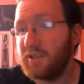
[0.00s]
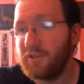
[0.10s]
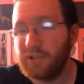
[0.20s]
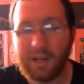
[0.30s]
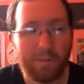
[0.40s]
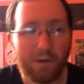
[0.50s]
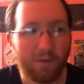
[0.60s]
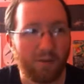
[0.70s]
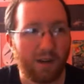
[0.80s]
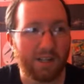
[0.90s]
you stumble
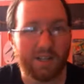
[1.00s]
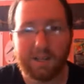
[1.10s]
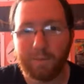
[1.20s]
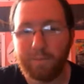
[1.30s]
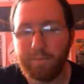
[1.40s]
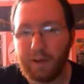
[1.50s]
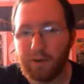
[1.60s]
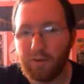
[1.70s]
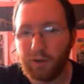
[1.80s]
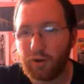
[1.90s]
across this big
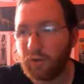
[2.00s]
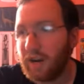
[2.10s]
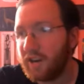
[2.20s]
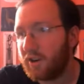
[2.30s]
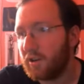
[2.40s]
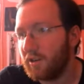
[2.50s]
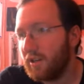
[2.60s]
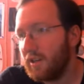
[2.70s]
old crater